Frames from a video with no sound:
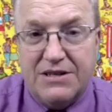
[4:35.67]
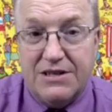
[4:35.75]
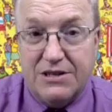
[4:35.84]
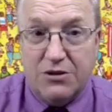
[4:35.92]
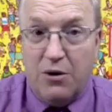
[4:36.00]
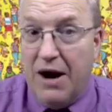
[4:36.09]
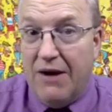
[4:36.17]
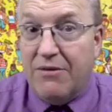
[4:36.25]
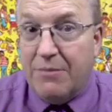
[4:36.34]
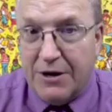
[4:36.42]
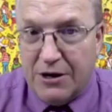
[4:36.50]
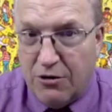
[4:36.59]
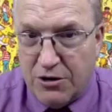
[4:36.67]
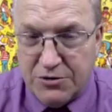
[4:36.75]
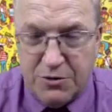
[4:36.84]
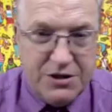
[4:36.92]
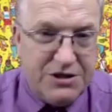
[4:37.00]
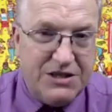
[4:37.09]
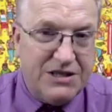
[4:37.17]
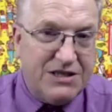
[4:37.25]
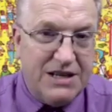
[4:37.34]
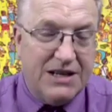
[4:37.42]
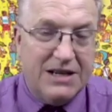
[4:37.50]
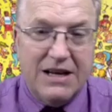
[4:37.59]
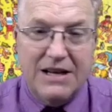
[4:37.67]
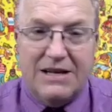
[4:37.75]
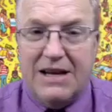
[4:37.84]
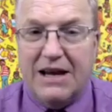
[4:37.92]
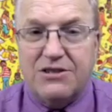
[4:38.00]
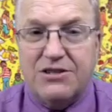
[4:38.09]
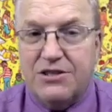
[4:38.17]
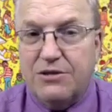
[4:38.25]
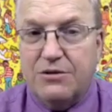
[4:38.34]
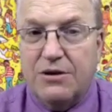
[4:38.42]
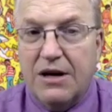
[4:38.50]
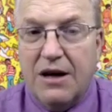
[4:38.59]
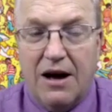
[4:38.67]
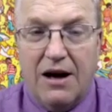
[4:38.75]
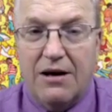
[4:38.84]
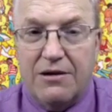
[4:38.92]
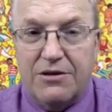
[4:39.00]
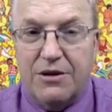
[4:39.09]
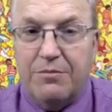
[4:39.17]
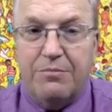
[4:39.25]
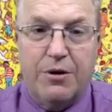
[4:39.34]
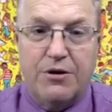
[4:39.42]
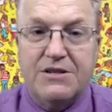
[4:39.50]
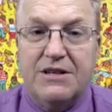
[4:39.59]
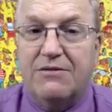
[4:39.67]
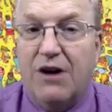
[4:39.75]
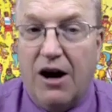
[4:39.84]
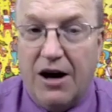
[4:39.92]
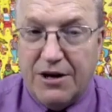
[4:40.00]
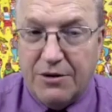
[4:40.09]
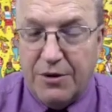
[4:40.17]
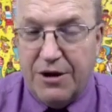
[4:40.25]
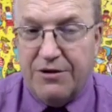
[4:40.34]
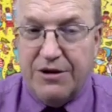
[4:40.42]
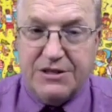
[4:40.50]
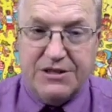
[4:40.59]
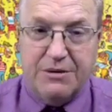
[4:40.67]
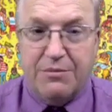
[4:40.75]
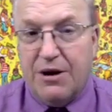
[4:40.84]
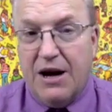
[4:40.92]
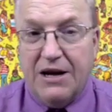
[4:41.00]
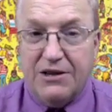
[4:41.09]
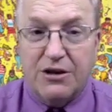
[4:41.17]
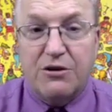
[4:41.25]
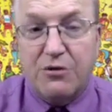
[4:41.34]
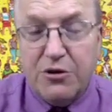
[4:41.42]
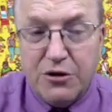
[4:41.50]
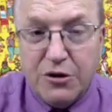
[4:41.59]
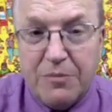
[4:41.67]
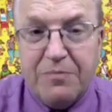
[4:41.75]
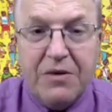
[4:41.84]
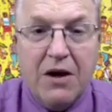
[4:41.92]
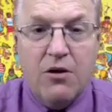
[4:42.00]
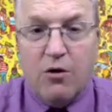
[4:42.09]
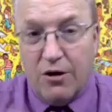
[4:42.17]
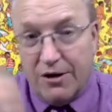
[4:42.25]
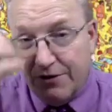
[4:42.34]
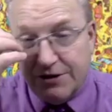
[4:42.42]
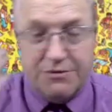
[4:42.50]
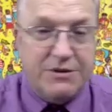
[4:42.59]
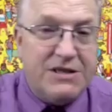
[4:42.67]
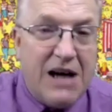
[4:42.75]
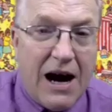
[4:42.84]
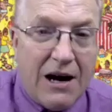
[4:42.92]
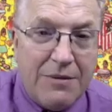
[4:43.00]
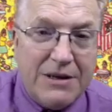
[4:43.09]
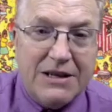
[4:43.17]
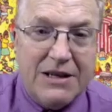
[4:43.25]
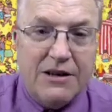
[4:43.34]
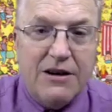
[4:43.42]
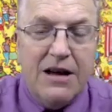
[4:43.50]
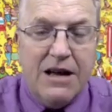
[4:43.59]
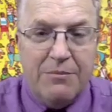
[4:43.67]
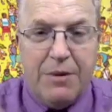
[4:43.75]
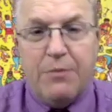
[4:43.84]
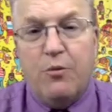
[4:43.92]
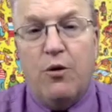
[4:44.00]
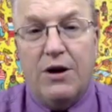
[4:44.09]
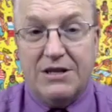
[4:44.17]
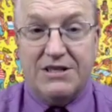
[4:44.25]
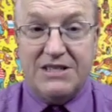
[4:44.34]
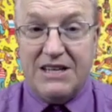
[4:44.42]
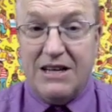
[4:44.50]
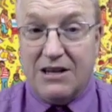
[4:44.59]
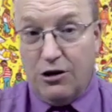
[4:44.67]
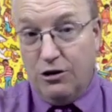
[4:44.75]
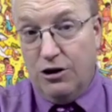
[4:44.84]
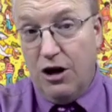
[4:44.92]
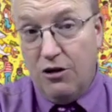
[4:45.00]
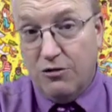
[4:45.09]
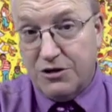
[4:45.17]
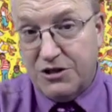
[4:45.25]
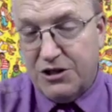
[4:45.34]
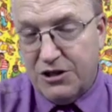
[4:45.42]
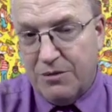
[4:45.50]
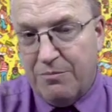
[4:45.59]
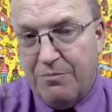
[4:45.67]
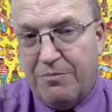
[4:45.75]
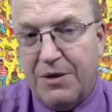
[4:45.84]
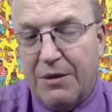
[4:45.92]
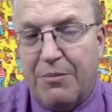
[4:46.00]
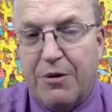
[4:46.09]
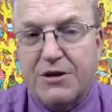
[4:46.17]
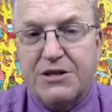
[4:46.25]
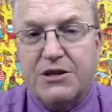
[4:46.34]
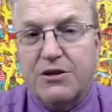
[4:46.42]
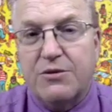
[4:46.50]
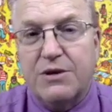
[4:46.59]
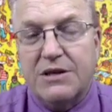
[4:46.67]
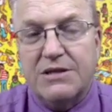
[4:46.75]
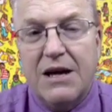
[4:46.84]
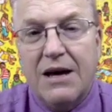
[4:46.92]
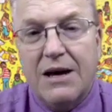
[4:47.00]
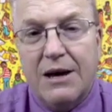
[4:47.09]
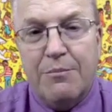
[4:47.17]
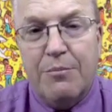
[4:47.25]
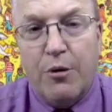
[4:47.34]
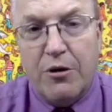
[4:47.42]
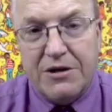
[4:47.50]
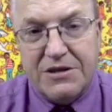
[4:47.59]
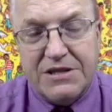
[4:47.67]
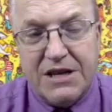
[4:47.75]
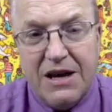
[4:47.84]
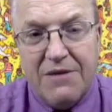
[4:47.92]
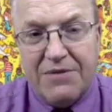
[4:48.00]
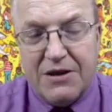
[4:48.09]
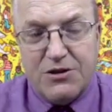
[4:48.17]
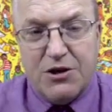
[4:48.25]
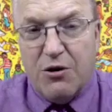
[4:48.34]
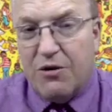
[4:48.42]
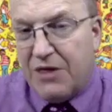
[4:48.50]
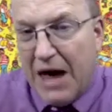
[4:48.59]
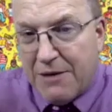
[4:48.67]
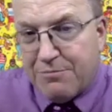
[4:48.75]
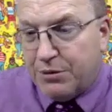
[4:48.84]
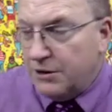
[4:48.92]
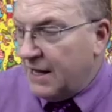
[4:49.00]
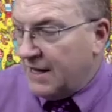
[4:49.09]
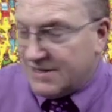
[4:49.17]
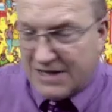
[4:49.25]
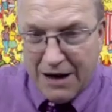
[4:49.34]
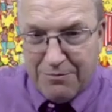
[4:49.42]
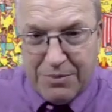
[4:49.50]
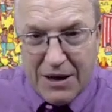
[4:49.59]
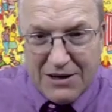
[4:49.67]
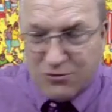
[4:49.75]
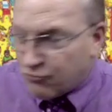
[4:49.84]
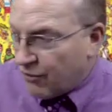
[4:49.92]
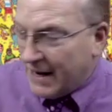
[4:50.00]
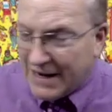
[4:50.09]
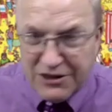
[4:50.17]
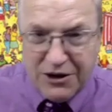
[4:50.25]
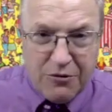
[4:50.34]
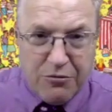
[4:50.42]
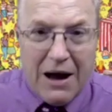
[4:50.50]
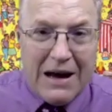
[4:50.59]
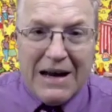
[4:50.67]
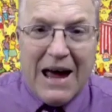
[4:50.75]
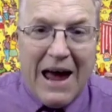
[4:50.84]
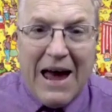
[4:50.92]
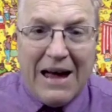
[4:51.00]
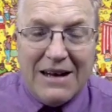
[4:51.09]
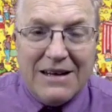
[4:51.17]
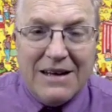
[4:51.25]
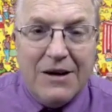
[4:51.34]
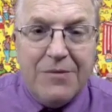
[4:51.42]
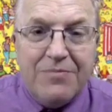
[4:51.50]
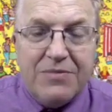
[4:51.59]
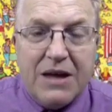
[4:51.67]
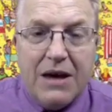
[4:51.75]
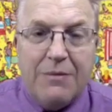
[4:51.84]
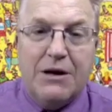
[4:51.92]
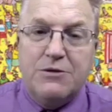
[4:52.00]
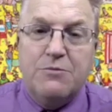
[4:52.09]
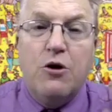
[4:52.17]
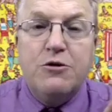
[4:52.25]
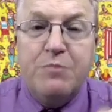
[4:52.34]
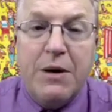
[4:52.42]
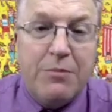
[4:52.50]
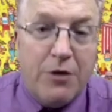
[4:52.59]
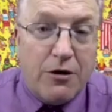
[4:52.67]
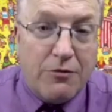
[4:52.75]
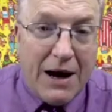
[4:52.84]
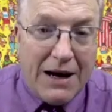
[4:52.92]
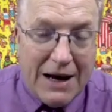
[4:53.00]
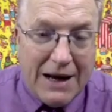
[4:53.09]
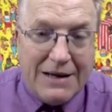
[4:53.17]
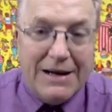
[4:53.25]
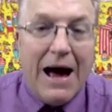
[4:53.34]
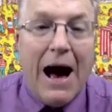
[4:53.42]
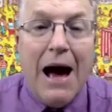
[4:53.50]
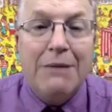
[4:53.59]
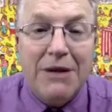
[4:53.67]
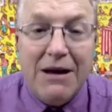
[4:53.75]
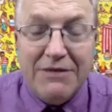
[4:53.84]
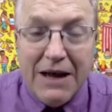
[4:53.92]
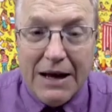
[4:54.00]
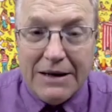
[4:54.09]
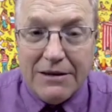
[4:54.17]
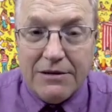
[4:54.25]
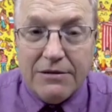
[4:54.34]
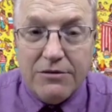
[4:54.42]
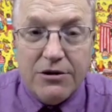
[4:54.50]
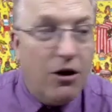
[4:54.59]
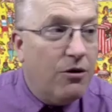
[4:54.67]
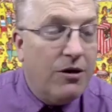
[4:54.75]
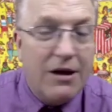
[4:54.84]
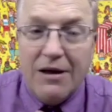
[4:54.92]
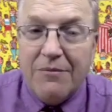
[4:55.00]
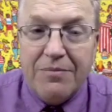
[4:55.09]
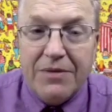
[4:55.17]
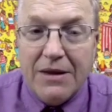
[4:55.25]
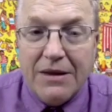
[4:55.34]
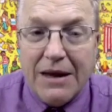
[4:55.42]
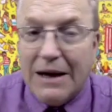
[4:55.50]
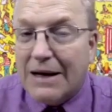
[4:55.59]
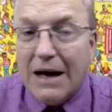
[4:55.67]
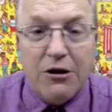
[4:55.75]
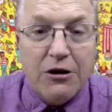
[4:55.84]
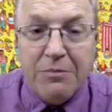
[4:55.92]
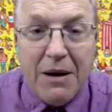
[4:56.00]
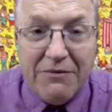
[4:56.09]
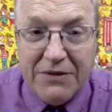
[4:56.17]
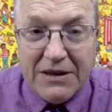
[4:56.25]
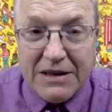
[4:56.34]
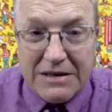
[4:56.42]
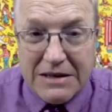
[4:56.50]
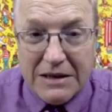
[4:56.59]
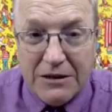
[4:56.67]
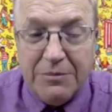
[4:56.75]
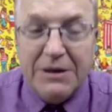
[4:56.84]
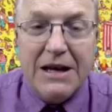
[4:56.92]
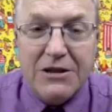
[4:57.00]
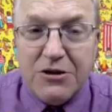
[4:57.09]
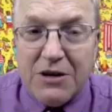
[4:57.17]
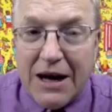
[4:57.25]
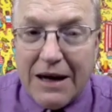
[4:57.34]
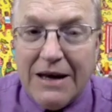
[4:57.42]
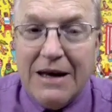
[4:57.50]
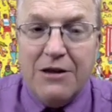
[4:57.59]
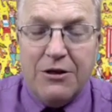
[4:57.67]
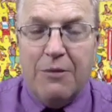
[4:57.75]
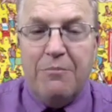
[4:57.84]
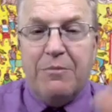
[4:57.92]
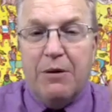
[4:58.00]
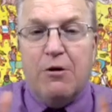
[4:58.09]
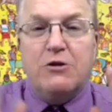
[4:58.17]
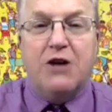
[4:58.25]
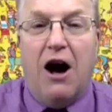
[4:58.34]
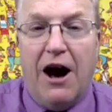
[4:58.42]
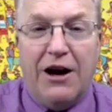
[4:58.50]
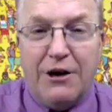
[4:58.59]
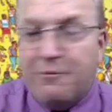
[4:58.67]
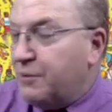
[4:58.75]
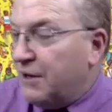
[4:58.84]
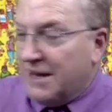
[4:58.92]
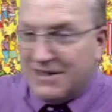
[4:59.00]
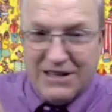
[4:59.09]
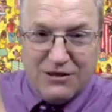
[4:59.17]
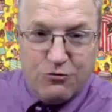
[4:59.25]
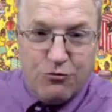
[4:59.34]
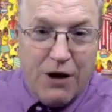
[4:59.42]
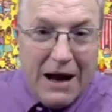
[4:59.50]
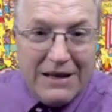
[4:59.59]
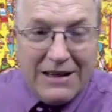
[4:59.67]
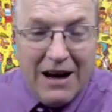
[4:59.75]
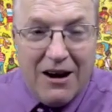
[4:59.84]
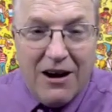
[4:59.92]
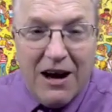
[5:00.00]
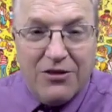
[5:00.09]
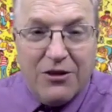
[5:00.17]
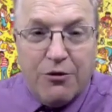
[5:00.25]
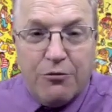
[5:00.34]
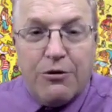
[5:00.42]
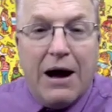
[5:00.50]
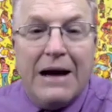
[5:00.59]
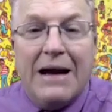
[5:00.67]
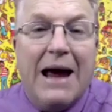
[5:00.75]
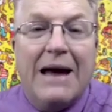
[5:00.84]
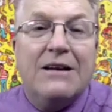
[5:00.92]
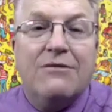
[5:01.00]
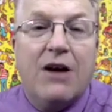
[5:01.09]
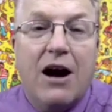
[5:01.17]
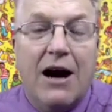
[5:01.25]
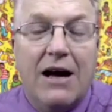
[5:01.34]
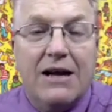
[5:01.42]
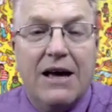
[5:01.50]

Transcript: And so everybody, of course, wants to sit next to uh, the person of honor, whether it's the bride and the groom, or if it's a retirement dinner. People want to sit close to the, the person who is important. And so that place, that place right at their right hand, because most people are right handed. Now, I'm left handed, so it kind of hurts my feelings a little, but that's okay. The, the most honored place is right there at the right hand of God.